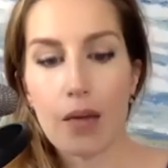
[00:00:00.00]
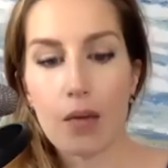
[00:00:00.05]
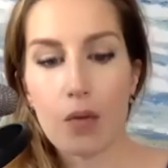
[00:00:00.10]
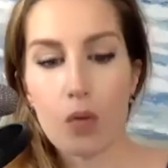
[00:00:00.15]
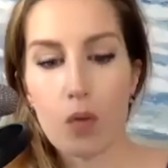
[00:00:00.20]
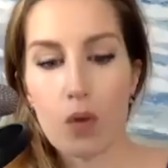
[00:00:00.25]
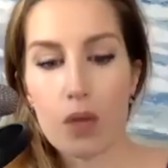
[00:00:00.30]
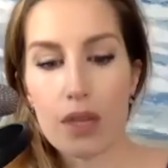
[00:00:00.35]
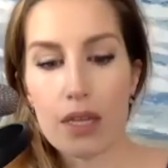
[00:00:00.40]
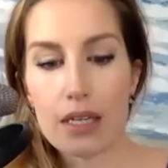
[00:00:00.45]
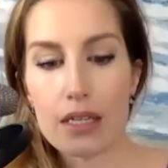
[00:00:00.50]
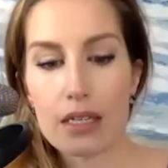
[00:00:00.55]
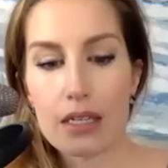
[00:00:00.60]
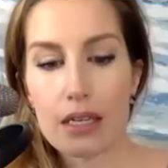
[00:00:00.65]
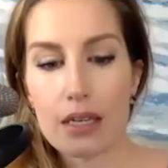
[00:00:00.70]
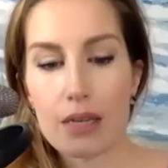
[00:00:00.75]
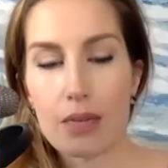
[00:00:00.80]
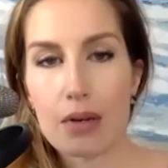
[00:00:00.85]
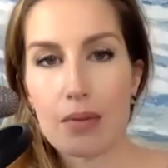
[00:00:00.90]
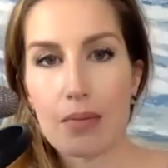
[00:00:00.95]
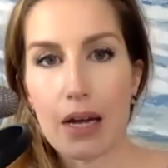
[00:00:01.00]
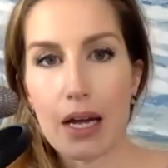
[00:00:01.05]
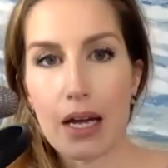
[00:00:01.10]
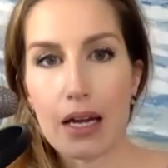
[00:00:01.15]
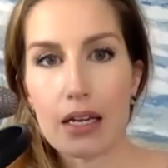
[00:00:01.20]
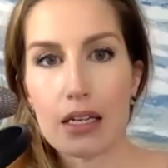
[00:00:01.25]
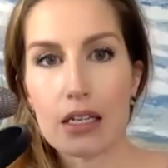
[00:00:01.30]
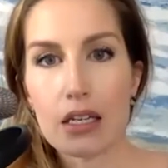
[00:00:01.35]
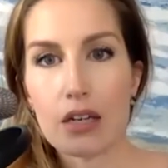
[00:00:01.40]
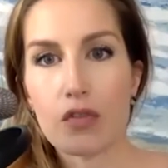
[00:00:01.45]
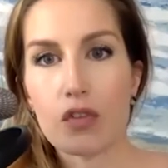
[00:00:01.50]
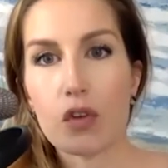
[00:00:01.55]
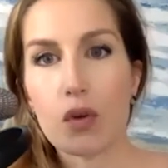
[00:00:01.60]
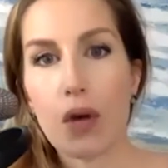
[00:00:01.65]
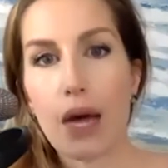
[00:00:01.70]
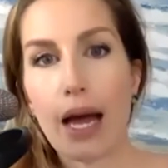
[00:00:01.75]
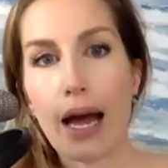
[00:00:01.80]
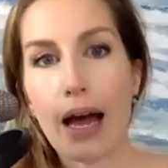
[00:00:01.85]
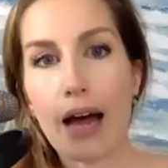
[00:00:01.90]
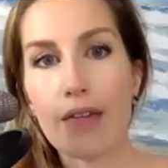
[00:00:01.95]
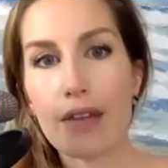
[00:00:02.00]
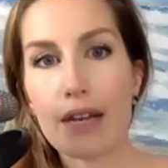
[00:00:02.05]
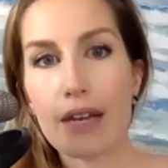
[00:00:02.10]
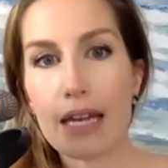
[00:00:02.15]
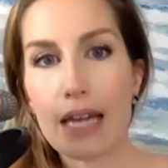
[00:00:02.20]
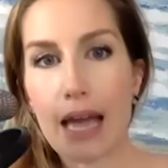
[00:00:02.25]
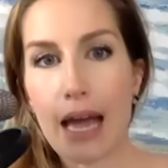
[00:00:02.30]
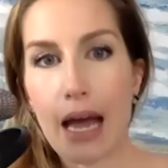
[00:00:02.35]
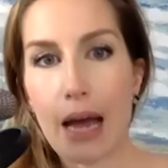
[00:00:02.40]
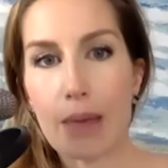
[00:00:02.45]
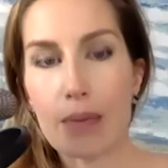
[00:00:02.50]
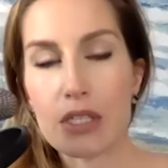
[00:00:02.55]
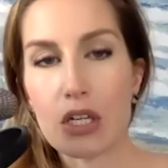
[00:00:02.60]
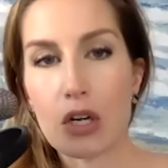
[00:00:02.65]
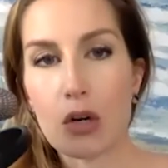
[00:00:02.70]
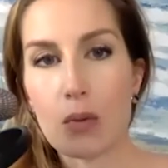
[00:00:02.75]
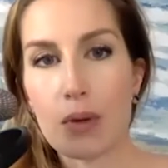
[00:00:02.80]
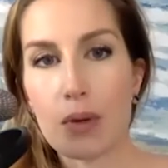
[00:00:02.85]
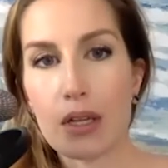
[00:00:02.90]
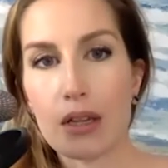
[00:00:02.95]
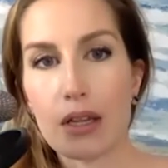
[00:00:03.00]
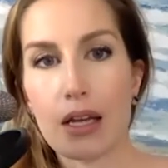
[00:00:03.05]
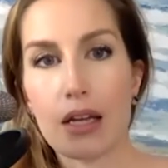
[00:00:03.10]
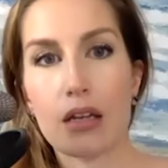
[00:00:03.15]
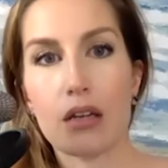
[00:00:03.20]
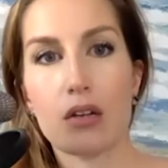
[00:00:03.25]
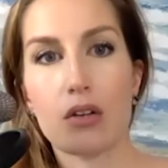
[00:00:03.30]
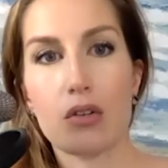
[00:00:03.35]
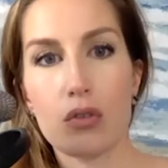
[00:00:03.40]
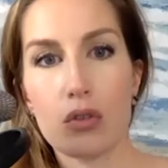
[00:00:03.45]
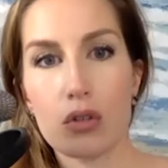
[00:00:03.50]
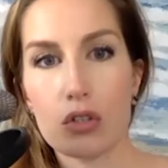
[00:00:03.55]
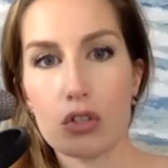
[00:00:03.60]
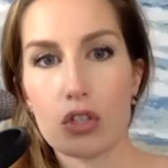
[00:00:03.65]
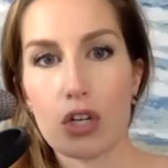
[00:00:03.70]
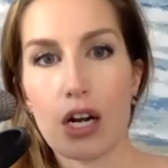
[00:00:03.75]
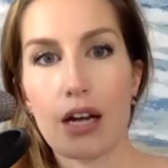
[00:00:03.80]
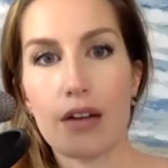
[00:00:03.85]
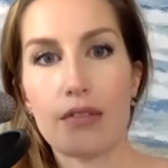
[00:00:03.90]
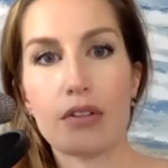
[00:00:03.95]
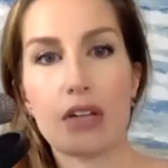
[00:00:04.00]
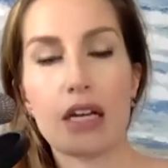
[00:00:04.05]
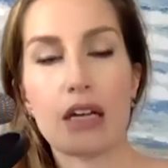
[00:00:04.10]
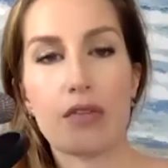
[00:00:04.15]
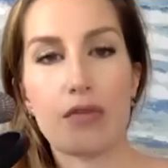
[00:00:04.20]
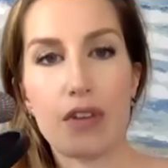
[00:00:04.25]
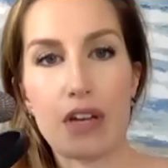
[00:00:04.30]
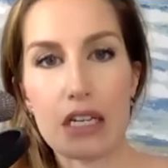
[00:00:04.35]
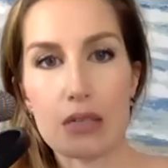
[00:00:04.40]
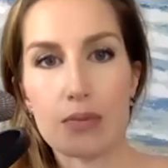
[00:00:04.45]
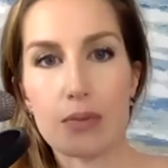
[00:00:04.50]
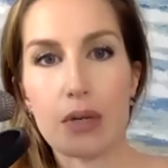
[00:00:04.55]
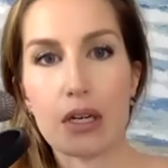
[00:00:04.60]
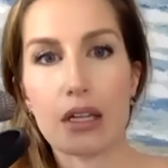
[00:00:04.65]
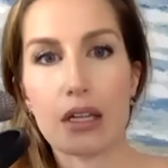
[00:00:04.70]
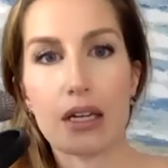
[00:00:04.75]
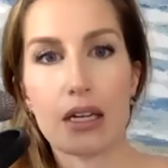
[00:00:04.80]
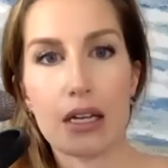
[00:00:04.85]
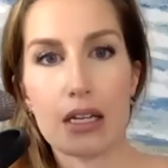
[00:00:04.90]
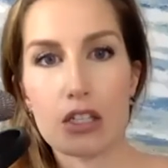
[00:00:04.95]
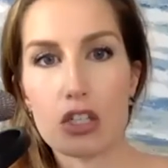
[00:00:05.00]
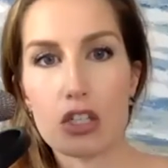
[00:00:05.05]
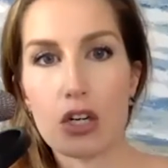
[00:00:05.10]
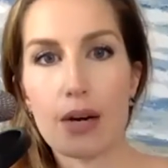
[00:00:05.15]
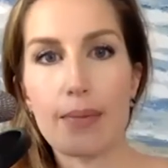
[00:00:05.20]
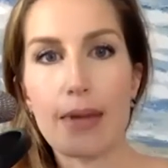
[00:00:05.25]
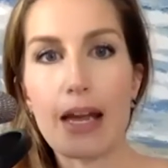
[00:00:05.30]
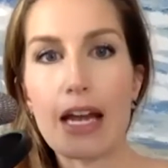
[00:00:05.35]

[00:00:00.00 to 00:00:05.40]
One thing to keep in mind, if you have any apps open like Google Drive, like Facebook, like Instagram,